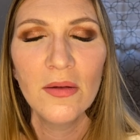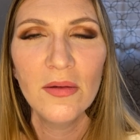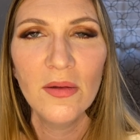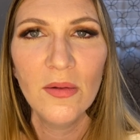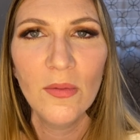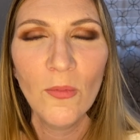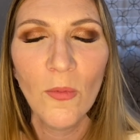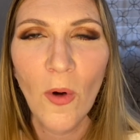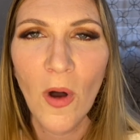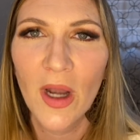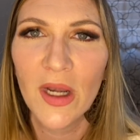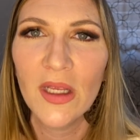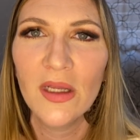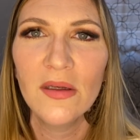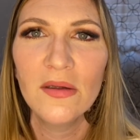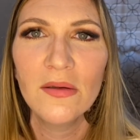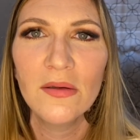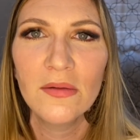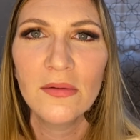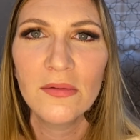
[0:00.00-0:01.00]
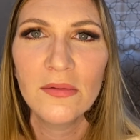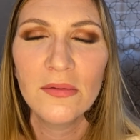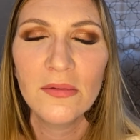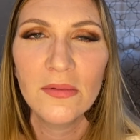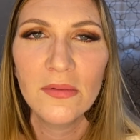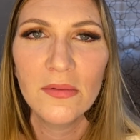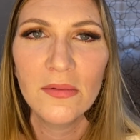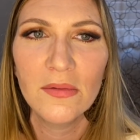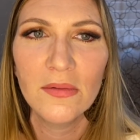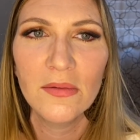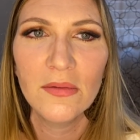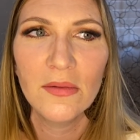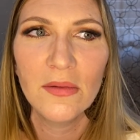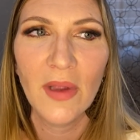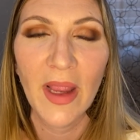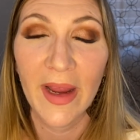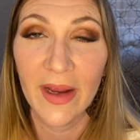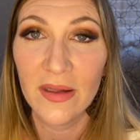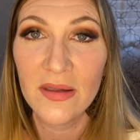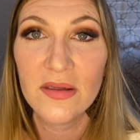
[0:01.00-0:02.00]
wanted
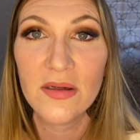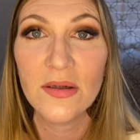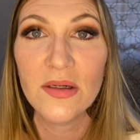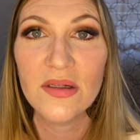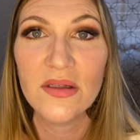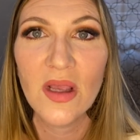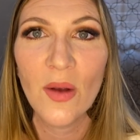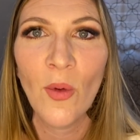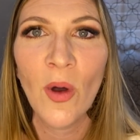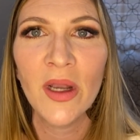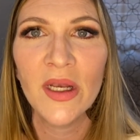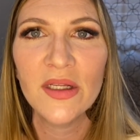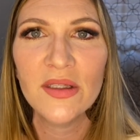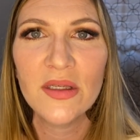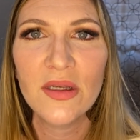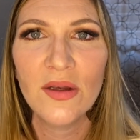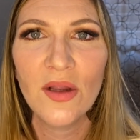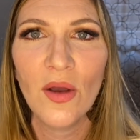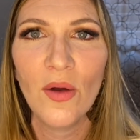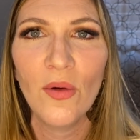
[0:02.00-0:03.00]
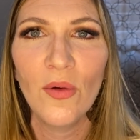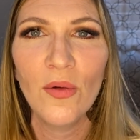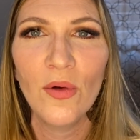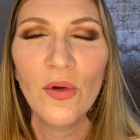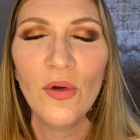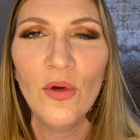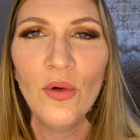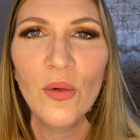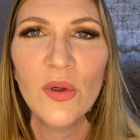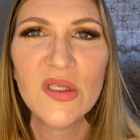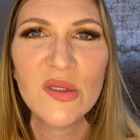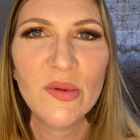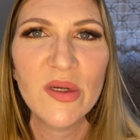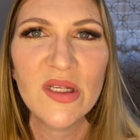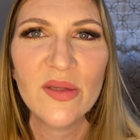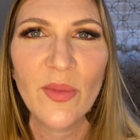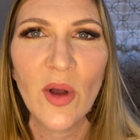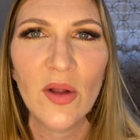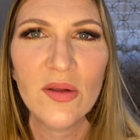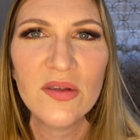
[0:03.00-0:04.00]
answers. They wanted to know who was
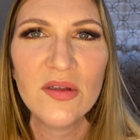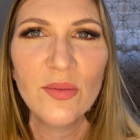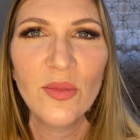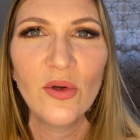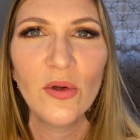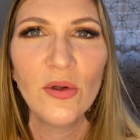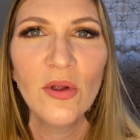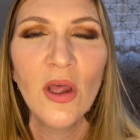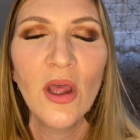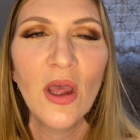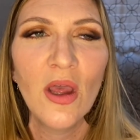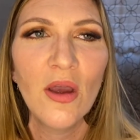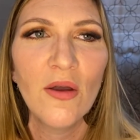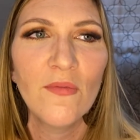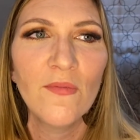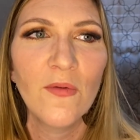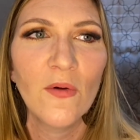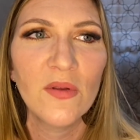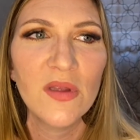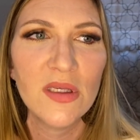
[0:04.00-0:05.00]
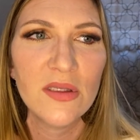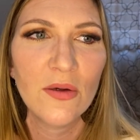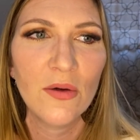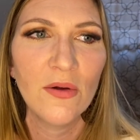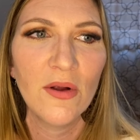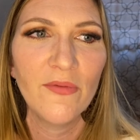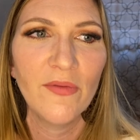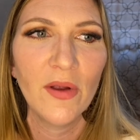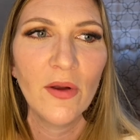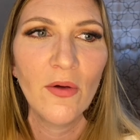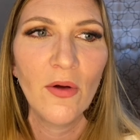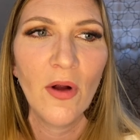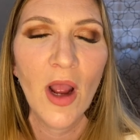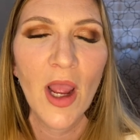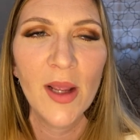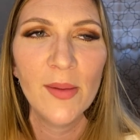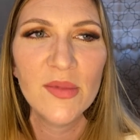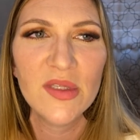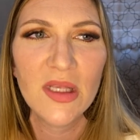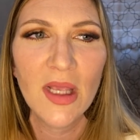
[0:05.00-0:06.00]
responsible for these horrific
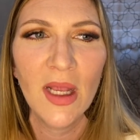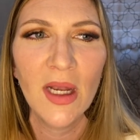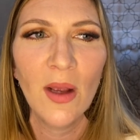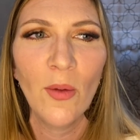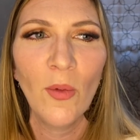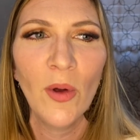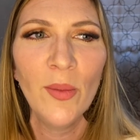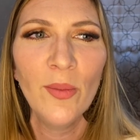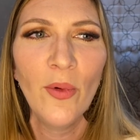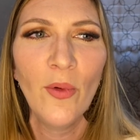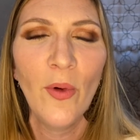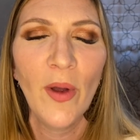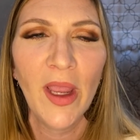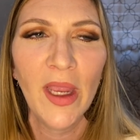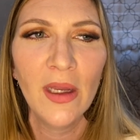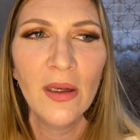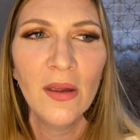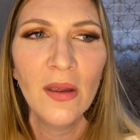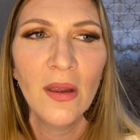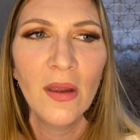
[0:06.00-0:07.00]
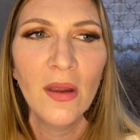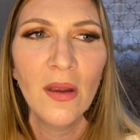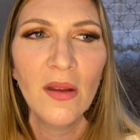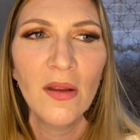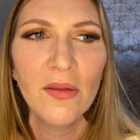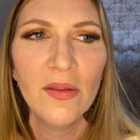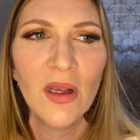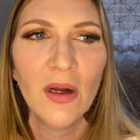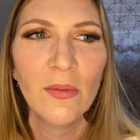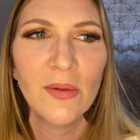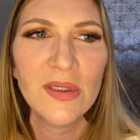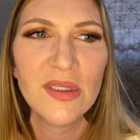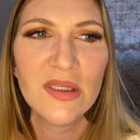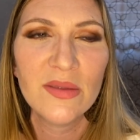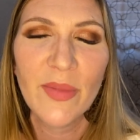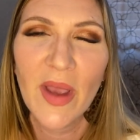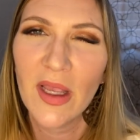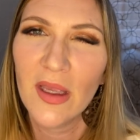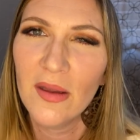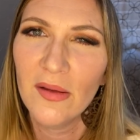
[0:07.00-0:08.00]
crimes. And at one point, there was
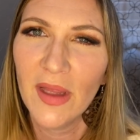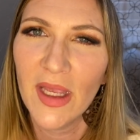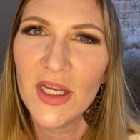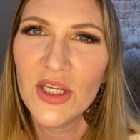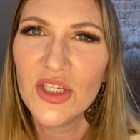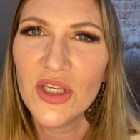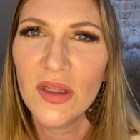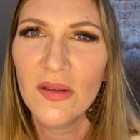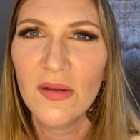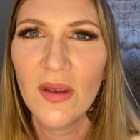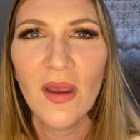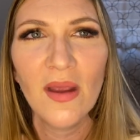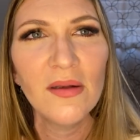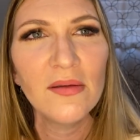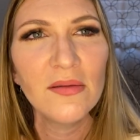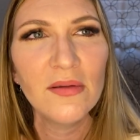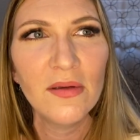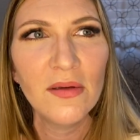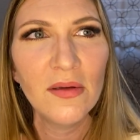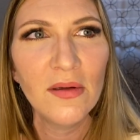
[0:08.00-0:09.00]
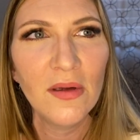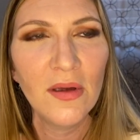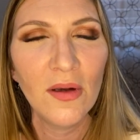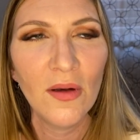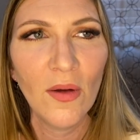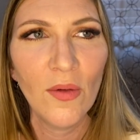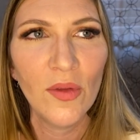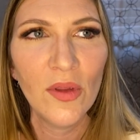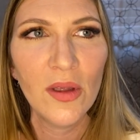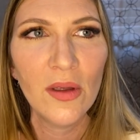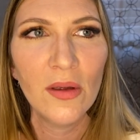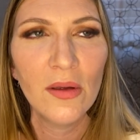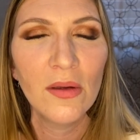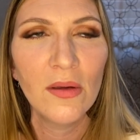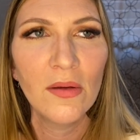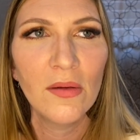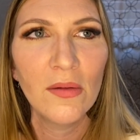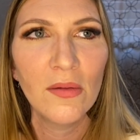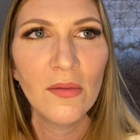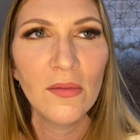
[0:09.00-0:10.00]
speculation that, you know, the
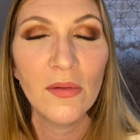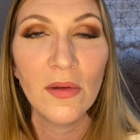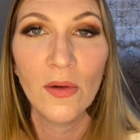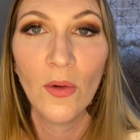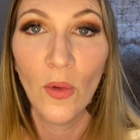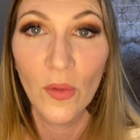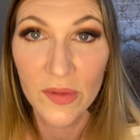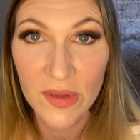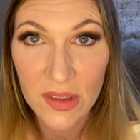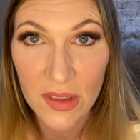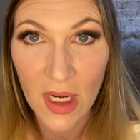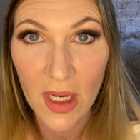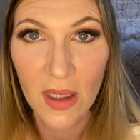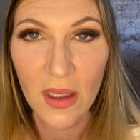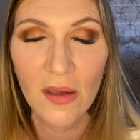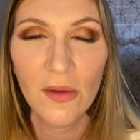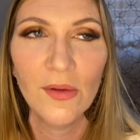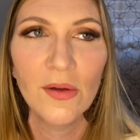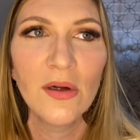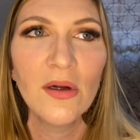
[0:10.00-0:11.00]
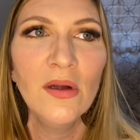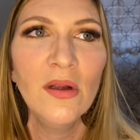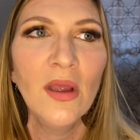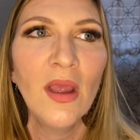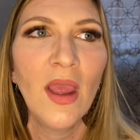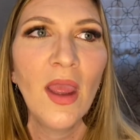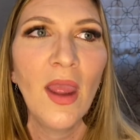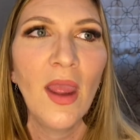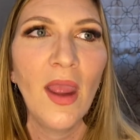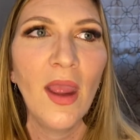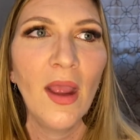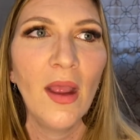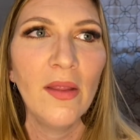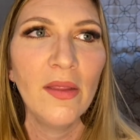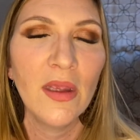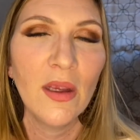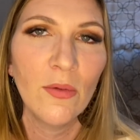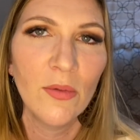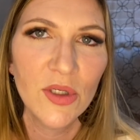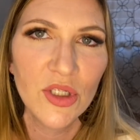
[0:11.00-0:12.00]
Golden State Killer and
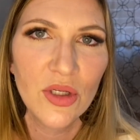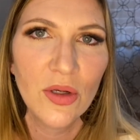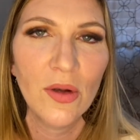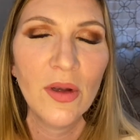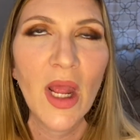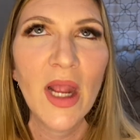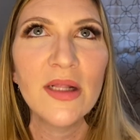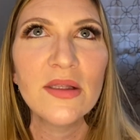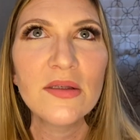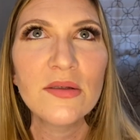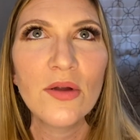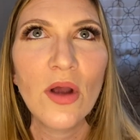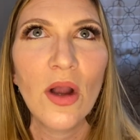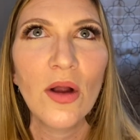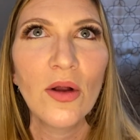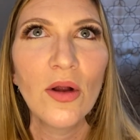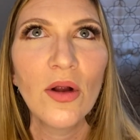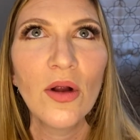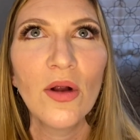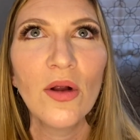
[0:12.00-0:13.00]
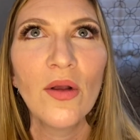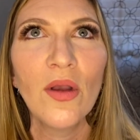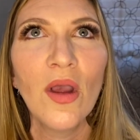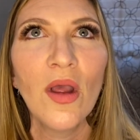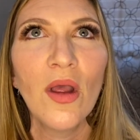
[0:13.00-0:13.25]
the original Night Stalker,